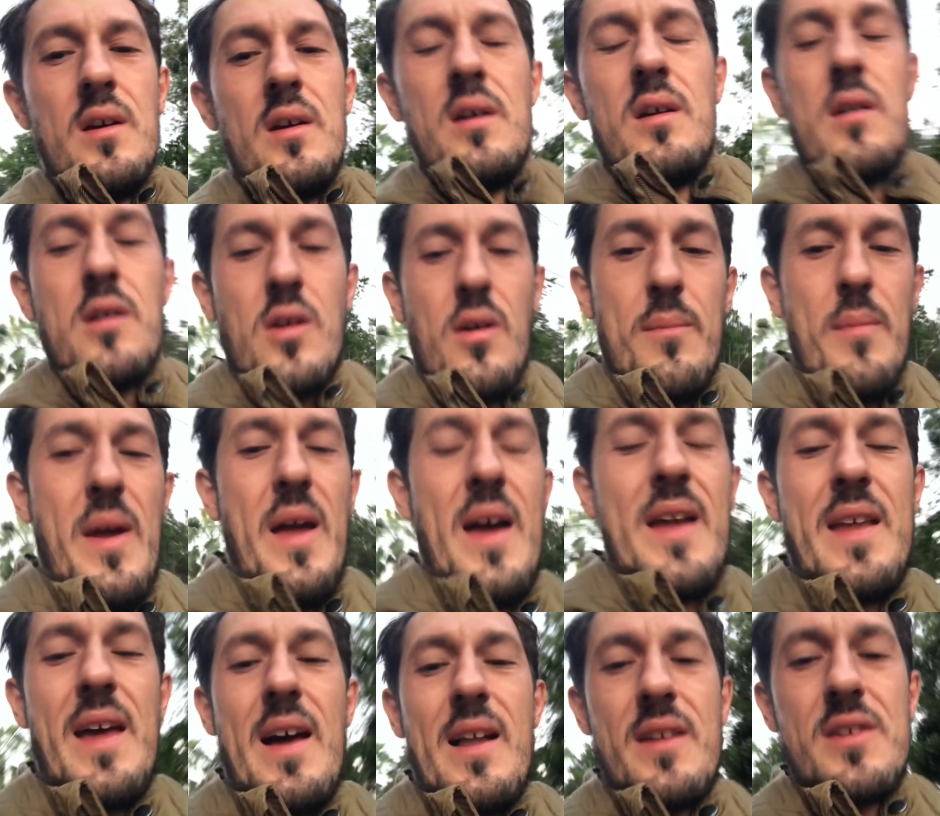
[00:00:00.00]
Got mad
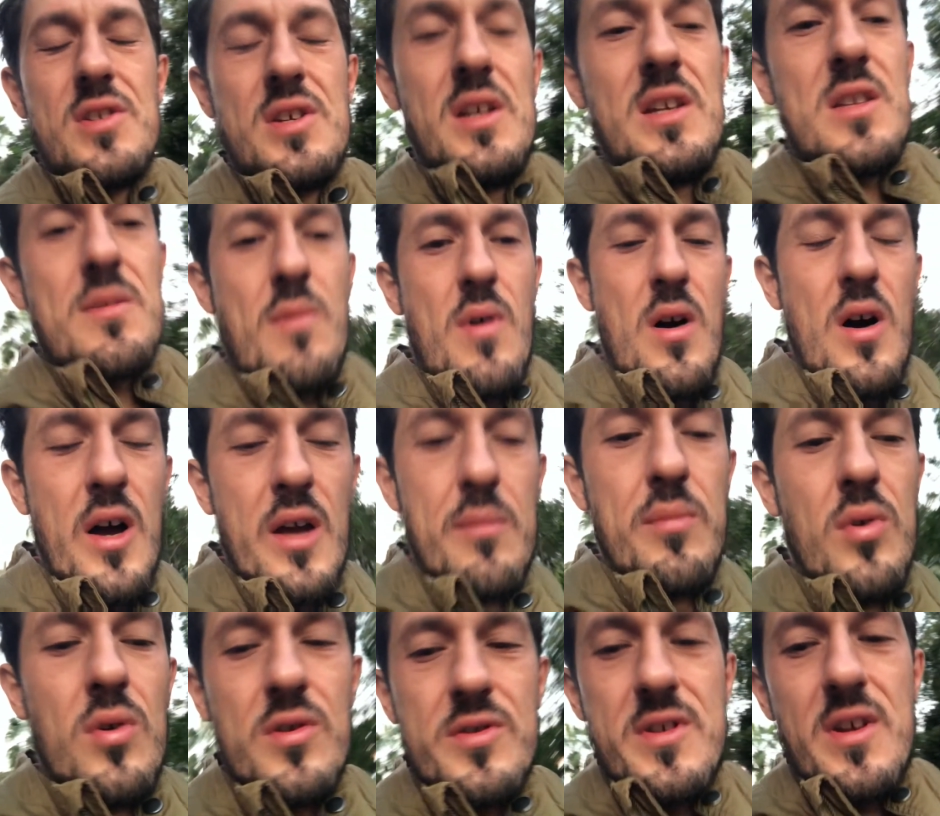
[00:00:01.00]
allergies, my
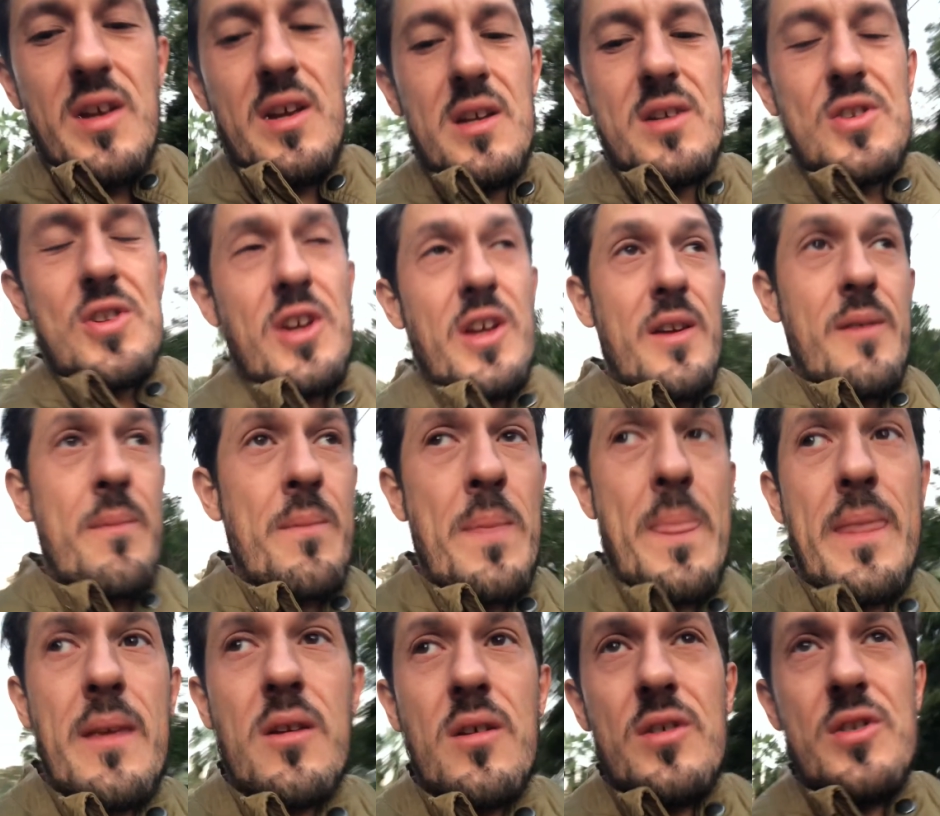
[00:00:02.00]
eyeballs are itching,
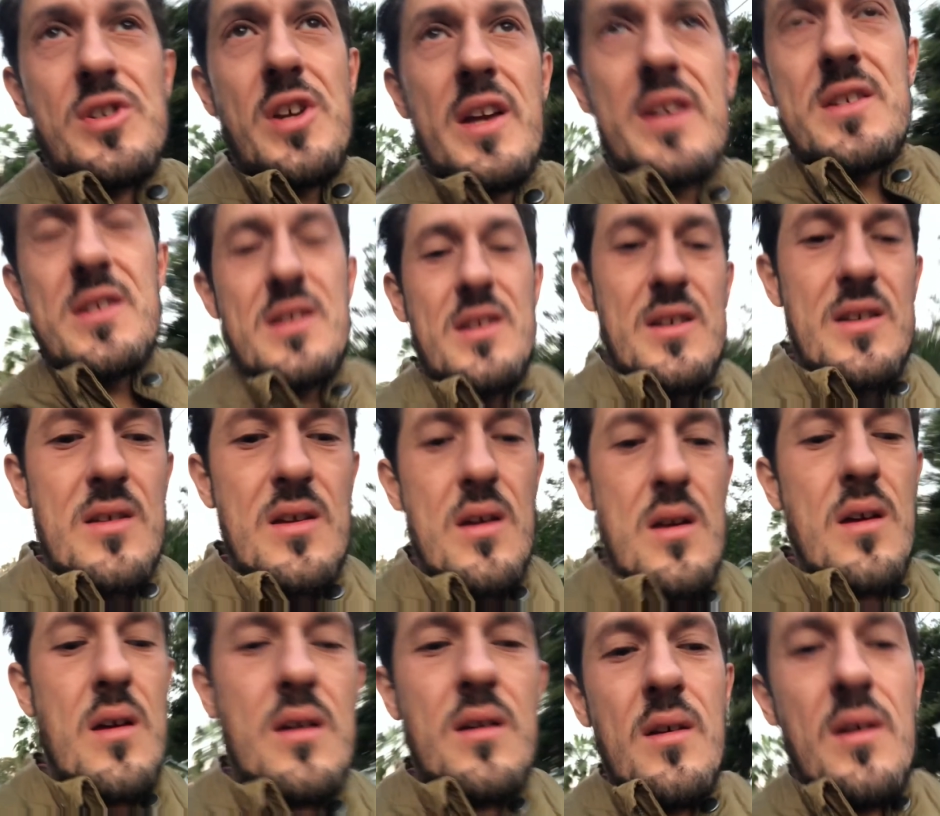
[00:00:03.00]
congested.
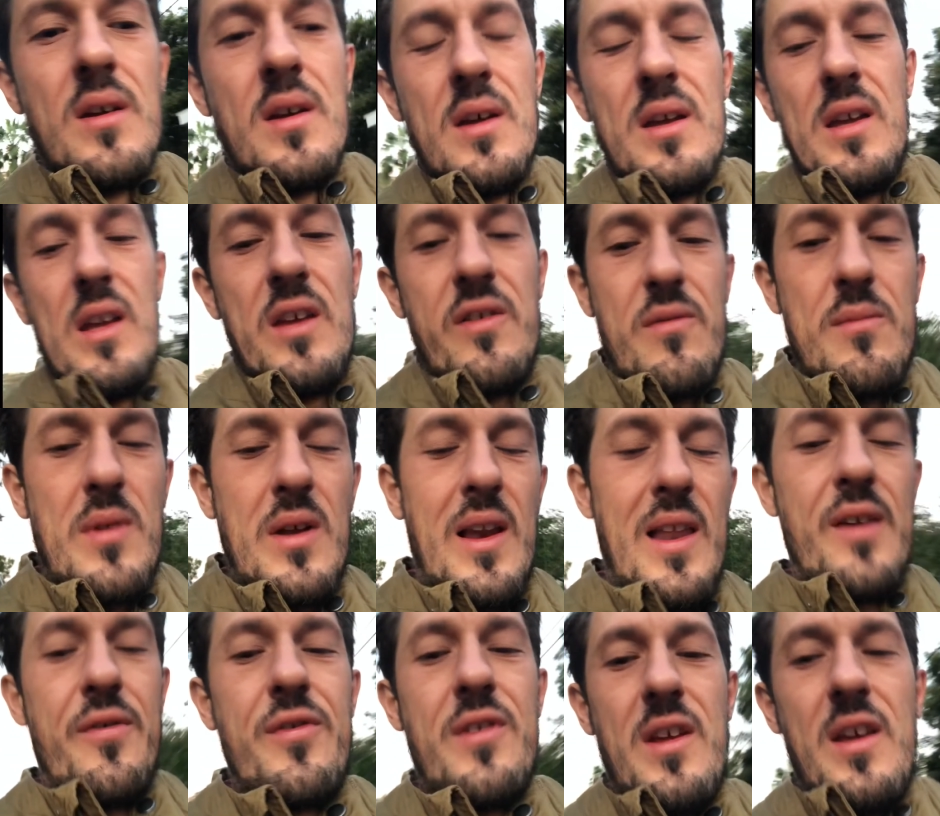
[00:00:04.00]
Even my
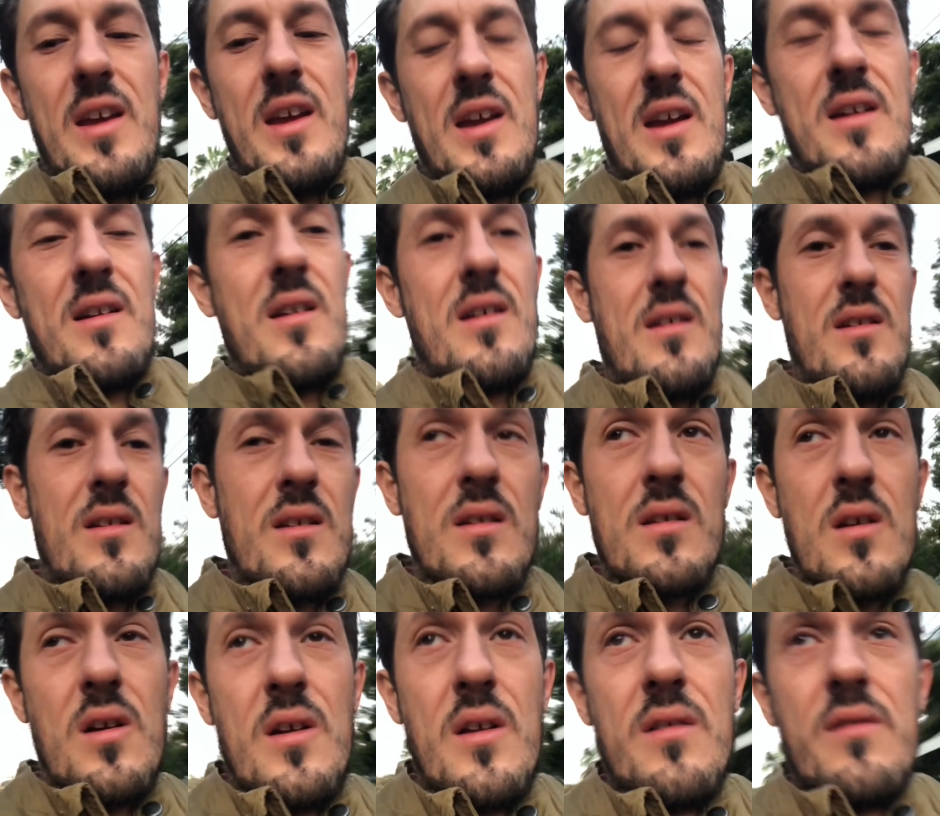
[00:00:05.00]
left ear
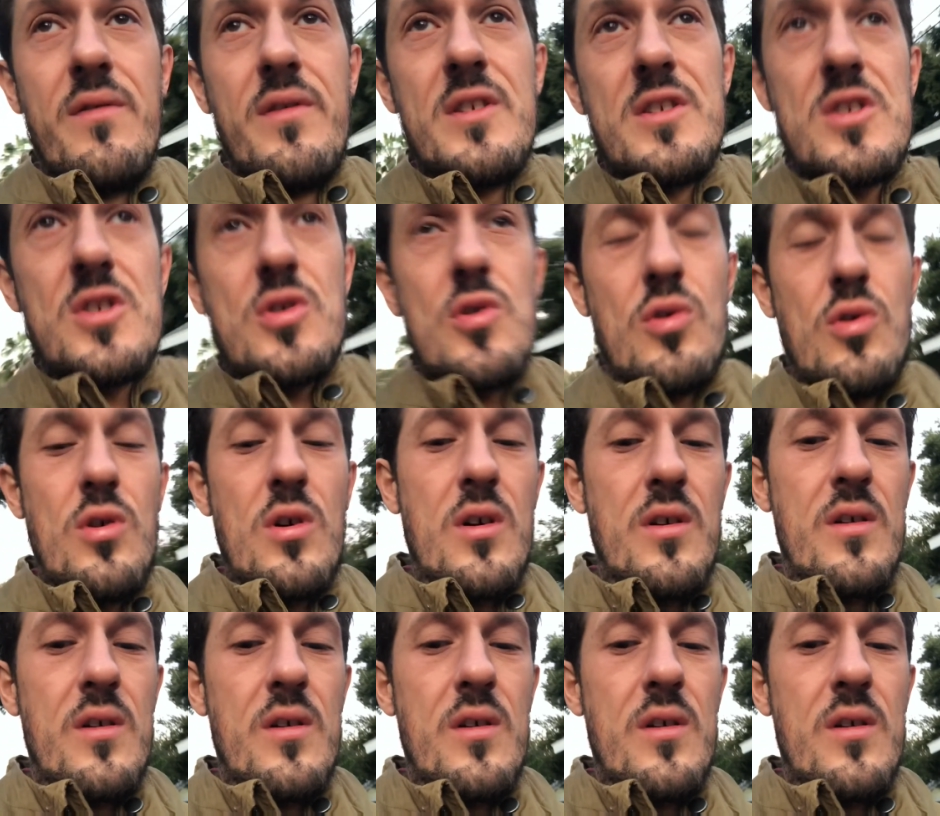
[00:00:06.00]
kind of is sore